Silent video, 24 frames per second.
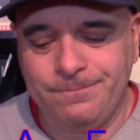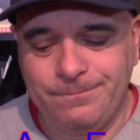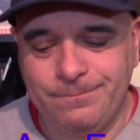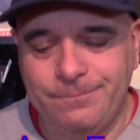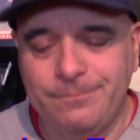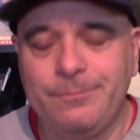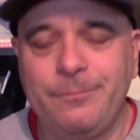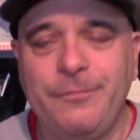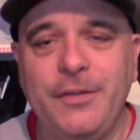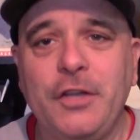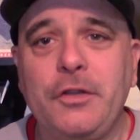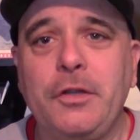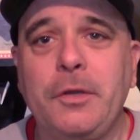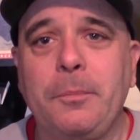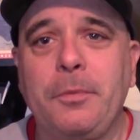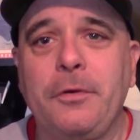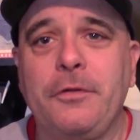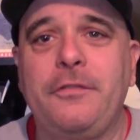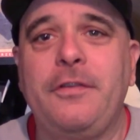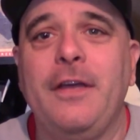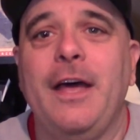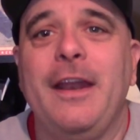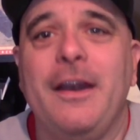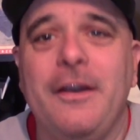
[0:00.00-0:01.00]
fielding
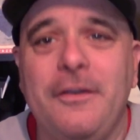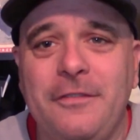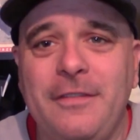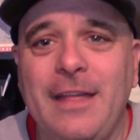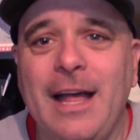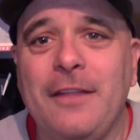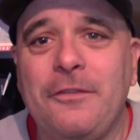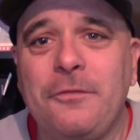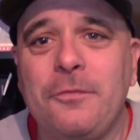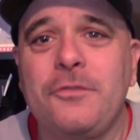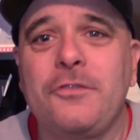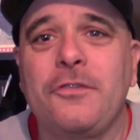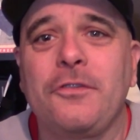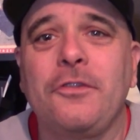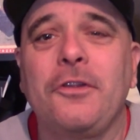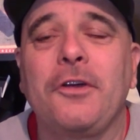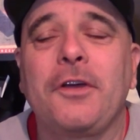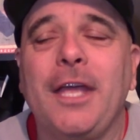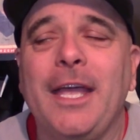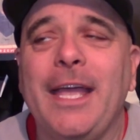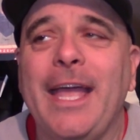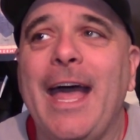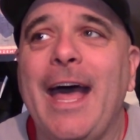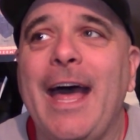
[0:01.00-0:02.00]
percentage. That's what you're
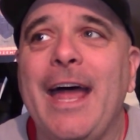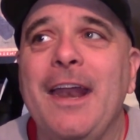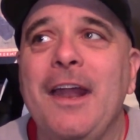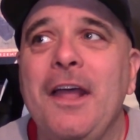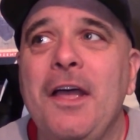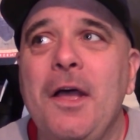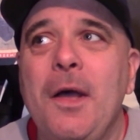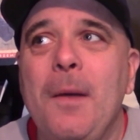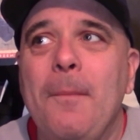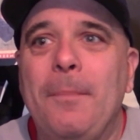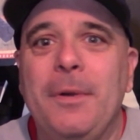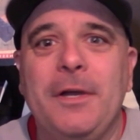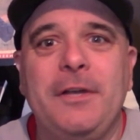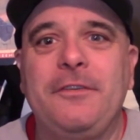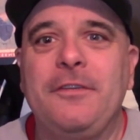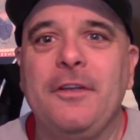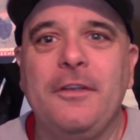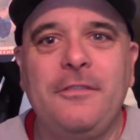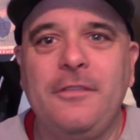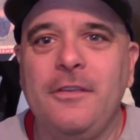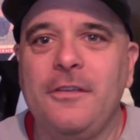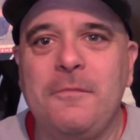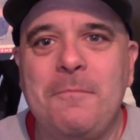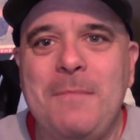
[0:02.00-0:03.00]
looking at. But
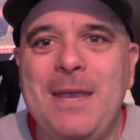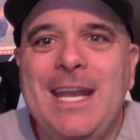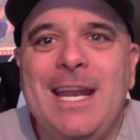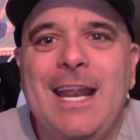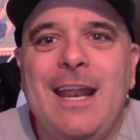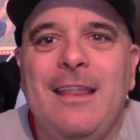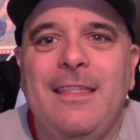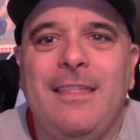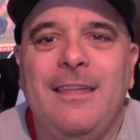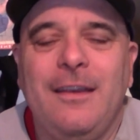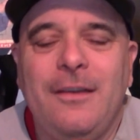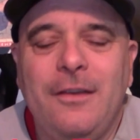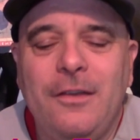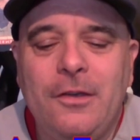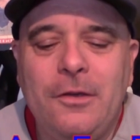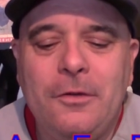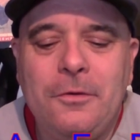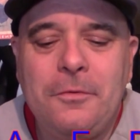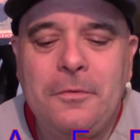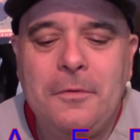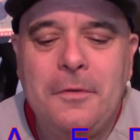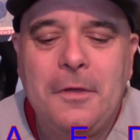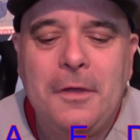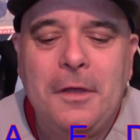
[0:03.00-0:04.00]
does this mean anything to
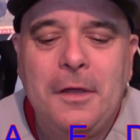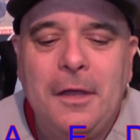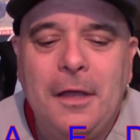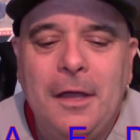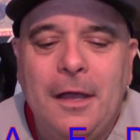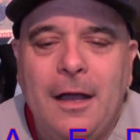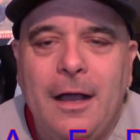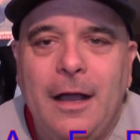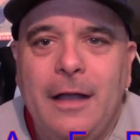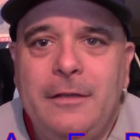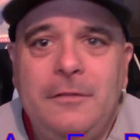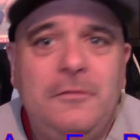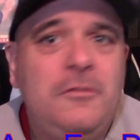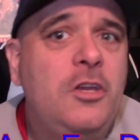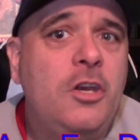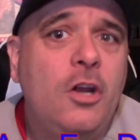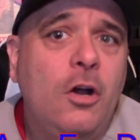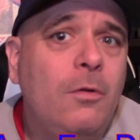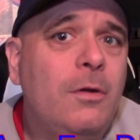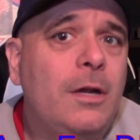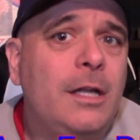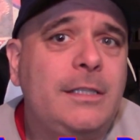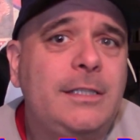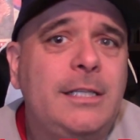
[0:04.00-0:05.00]
you? You know
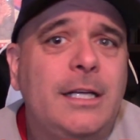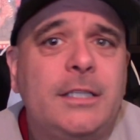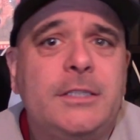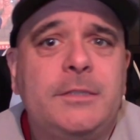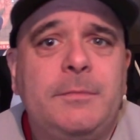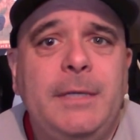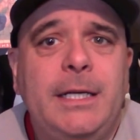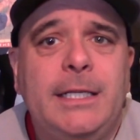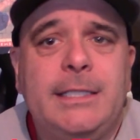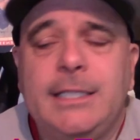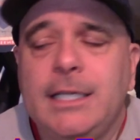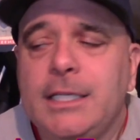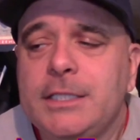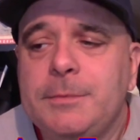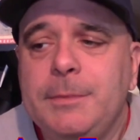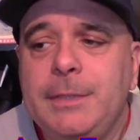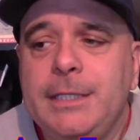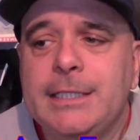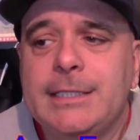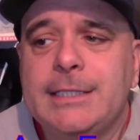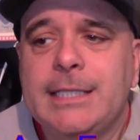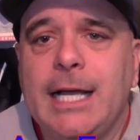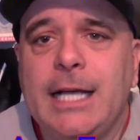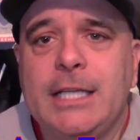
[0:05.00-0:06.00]
what it tells me? It tells me
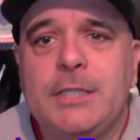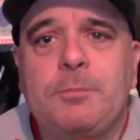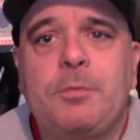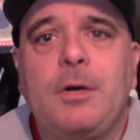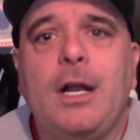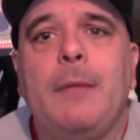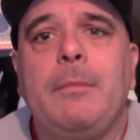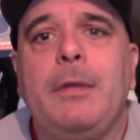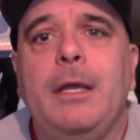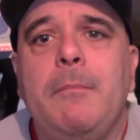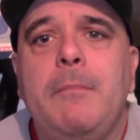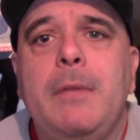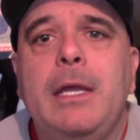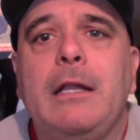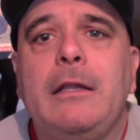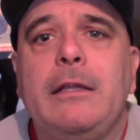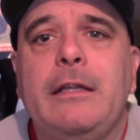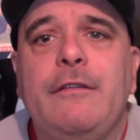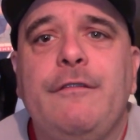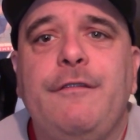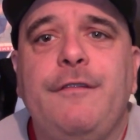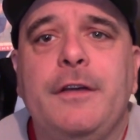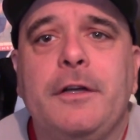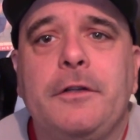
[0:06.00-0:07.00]
this guy's probably a middle
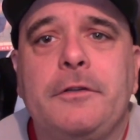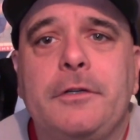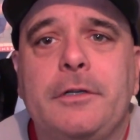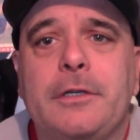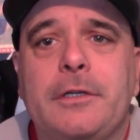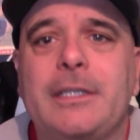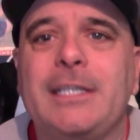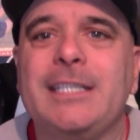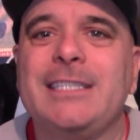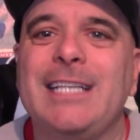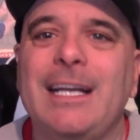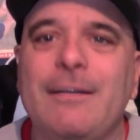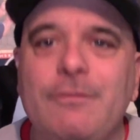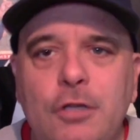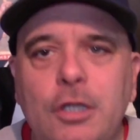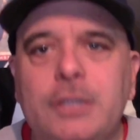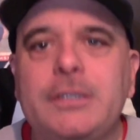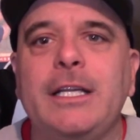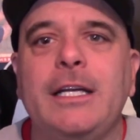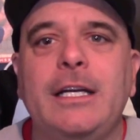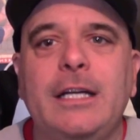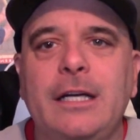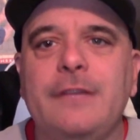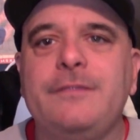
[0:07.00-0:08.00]
infielder, because I've looked
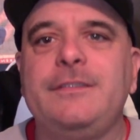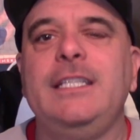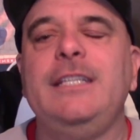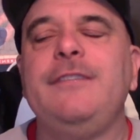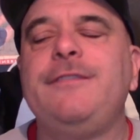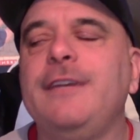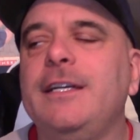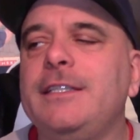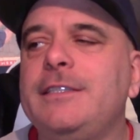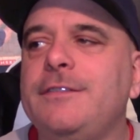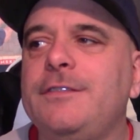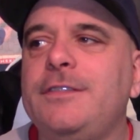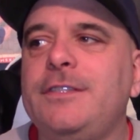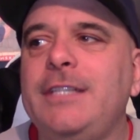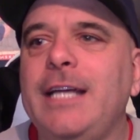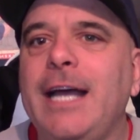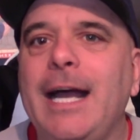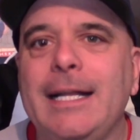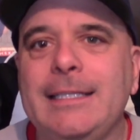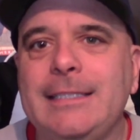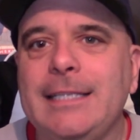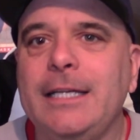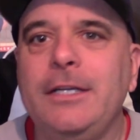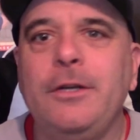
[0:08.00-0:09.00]
at enough defensive
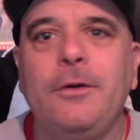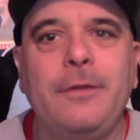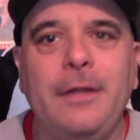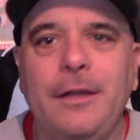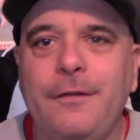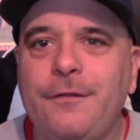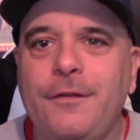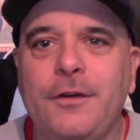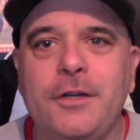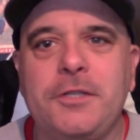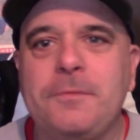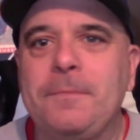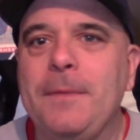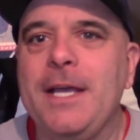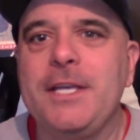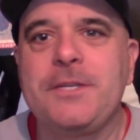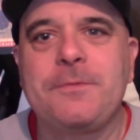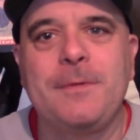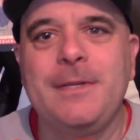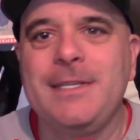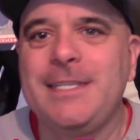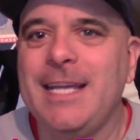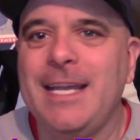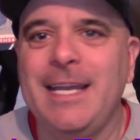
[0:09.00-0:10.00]
stats. I know that first
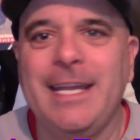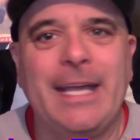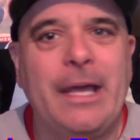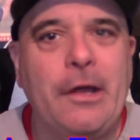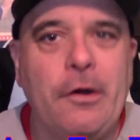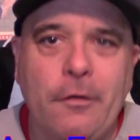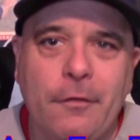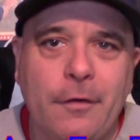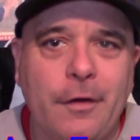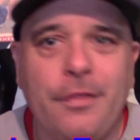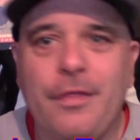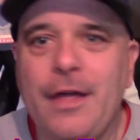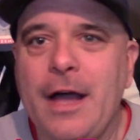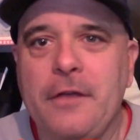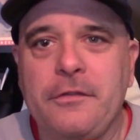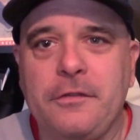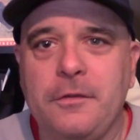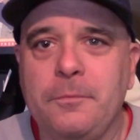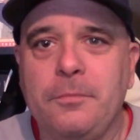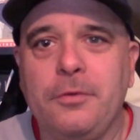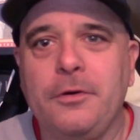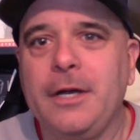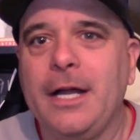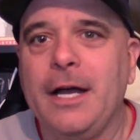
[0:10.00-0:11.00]
basemen tend to get over
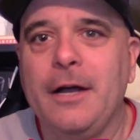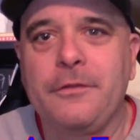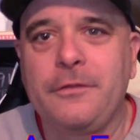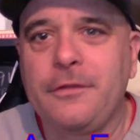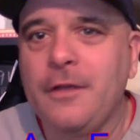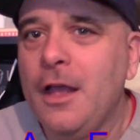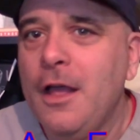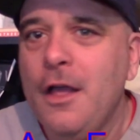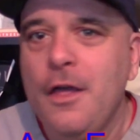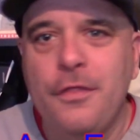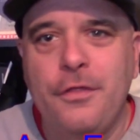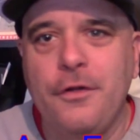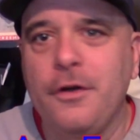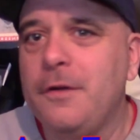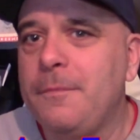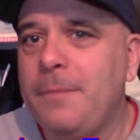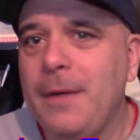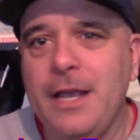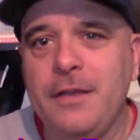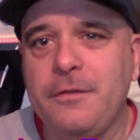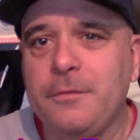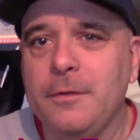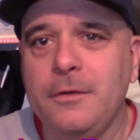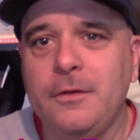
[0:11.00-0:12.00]
1,000 putouts. Third
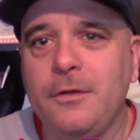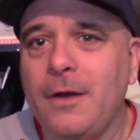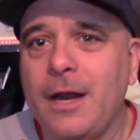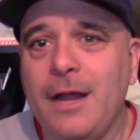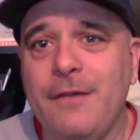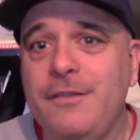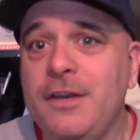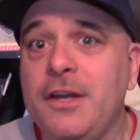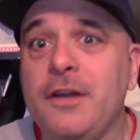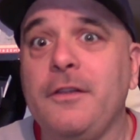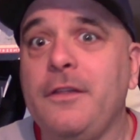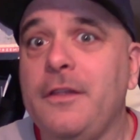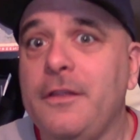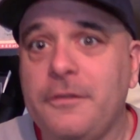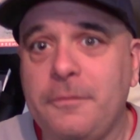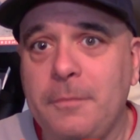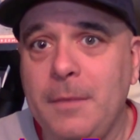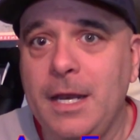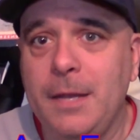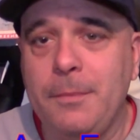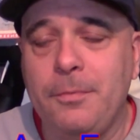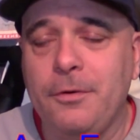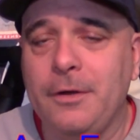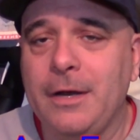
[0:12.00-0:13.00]
basemen don't have nearly as
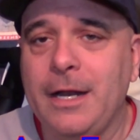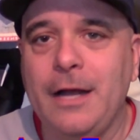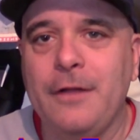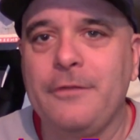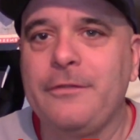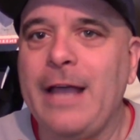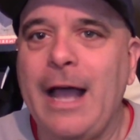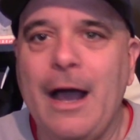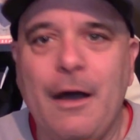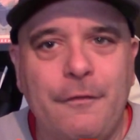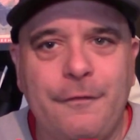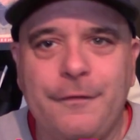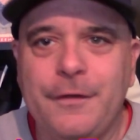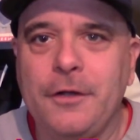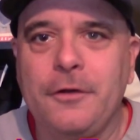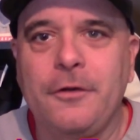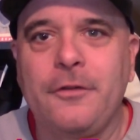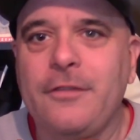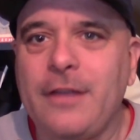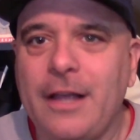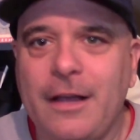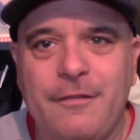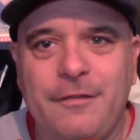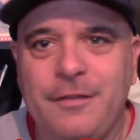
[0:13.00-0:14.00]
many putouts. Outfielders
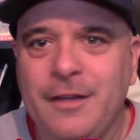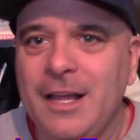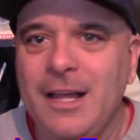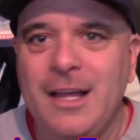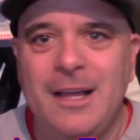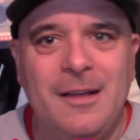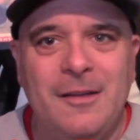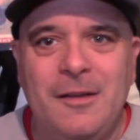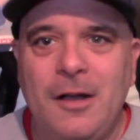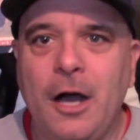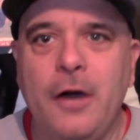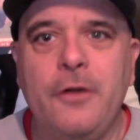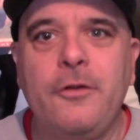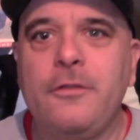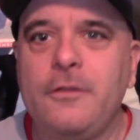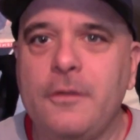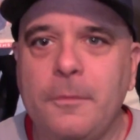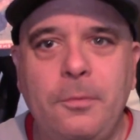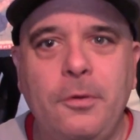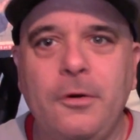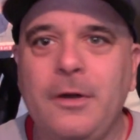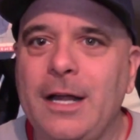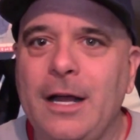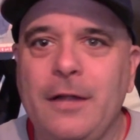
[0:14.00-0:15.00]
have hundreds of
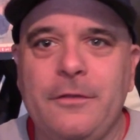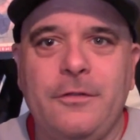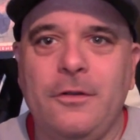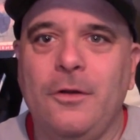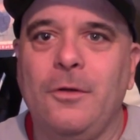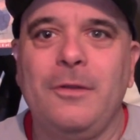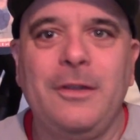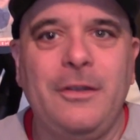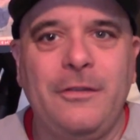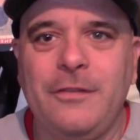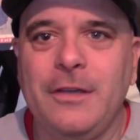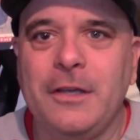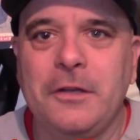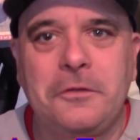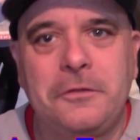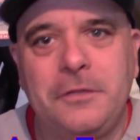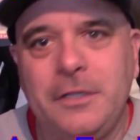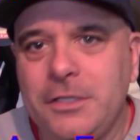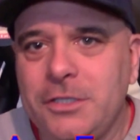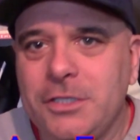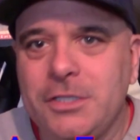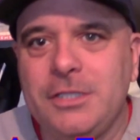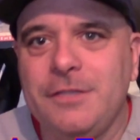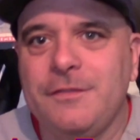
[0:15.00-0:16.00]
putouts and only single
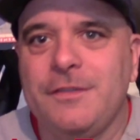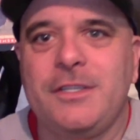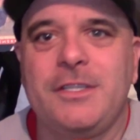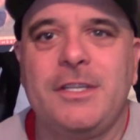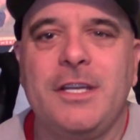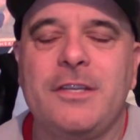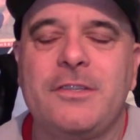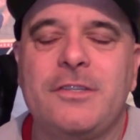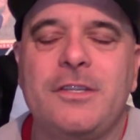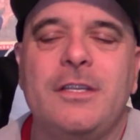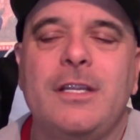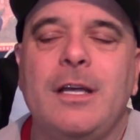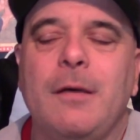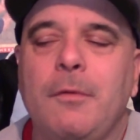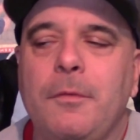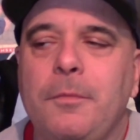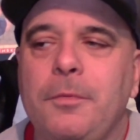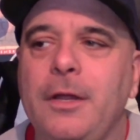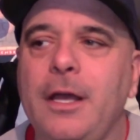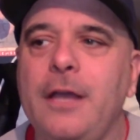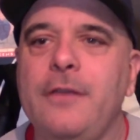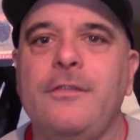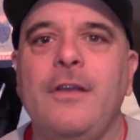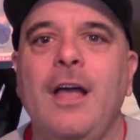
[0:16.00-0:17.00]
digits of assists and double
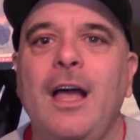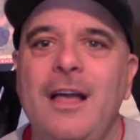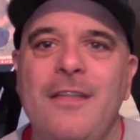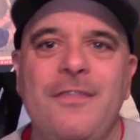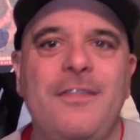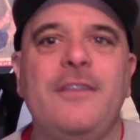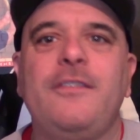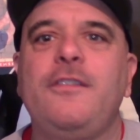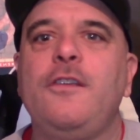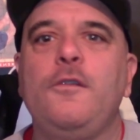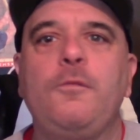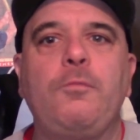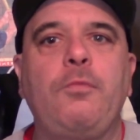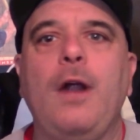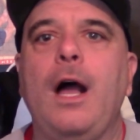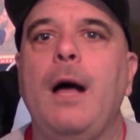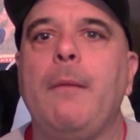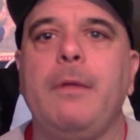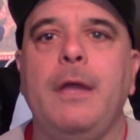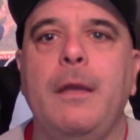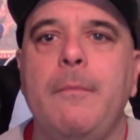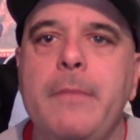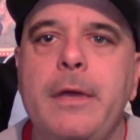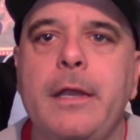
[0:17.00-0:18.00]
plays. This is
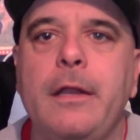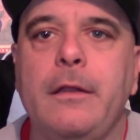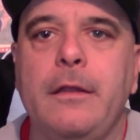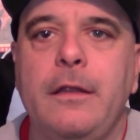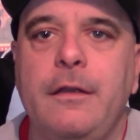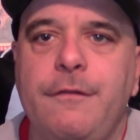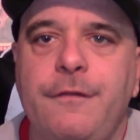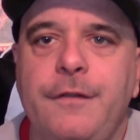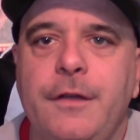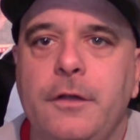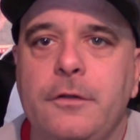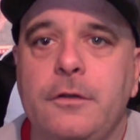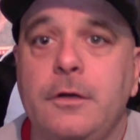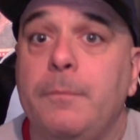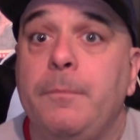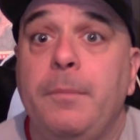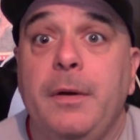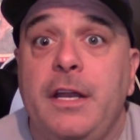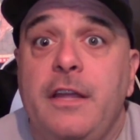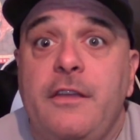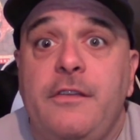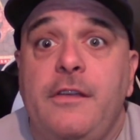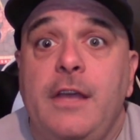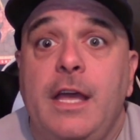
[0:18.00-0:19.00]
probably a middle infielder. But
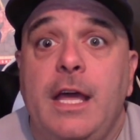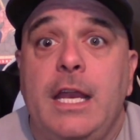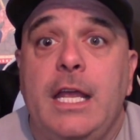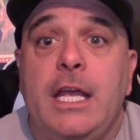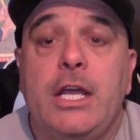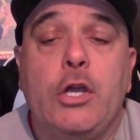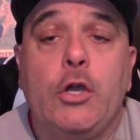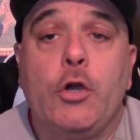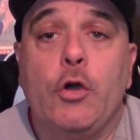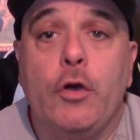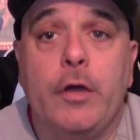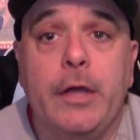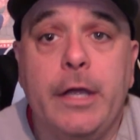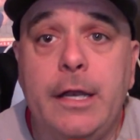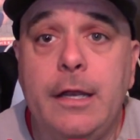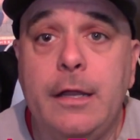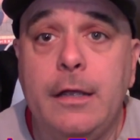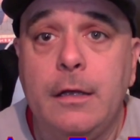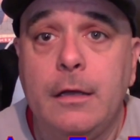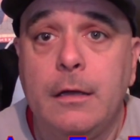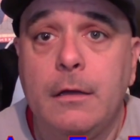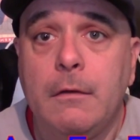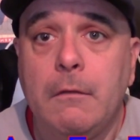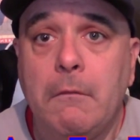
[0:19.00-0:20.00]
is he any good?
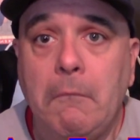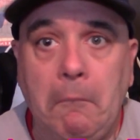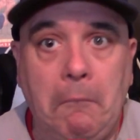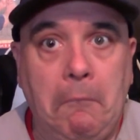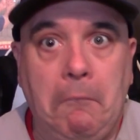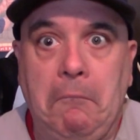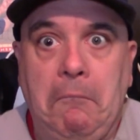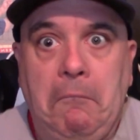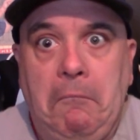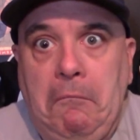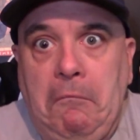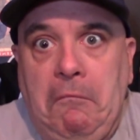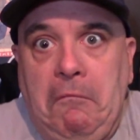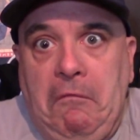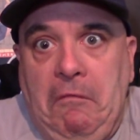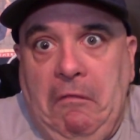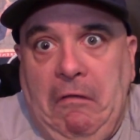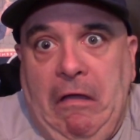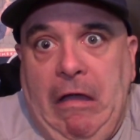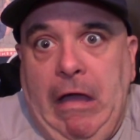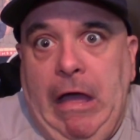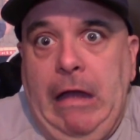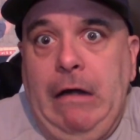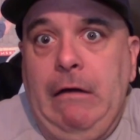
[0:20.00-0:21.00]

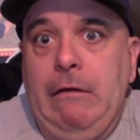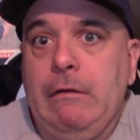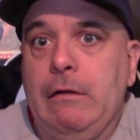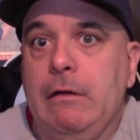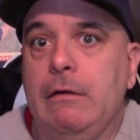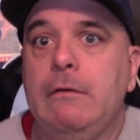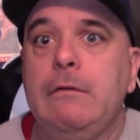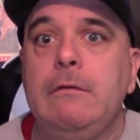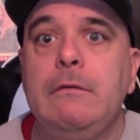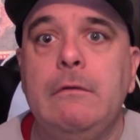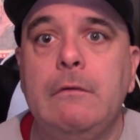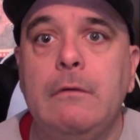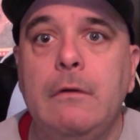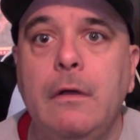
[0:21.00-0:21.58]
I don't know.